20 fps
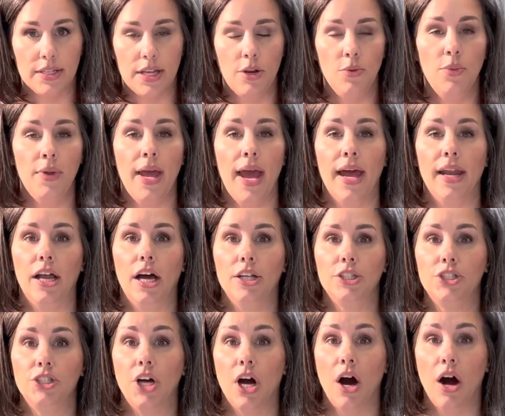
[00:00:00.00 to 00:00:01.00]
and we had
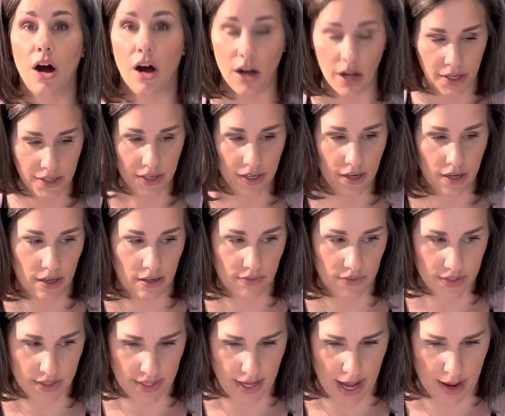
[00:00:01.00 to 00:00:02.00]
a ton of
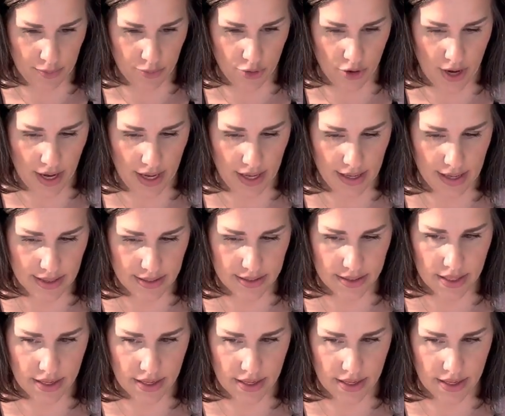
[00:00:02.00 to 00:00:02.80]
Snapdragons.